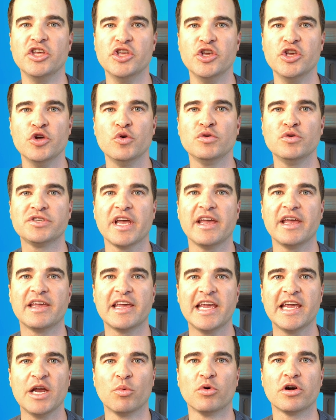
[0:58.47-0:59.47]
use
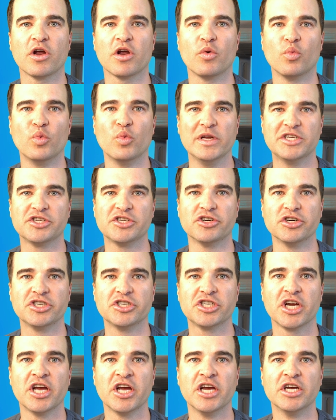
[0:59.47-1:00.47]
a keyword
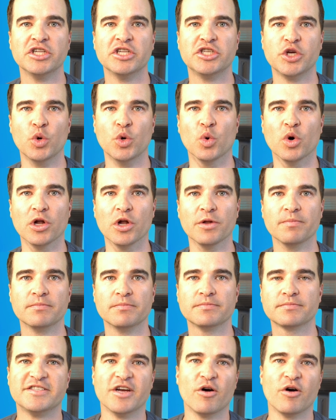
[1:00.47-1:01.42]
research tool.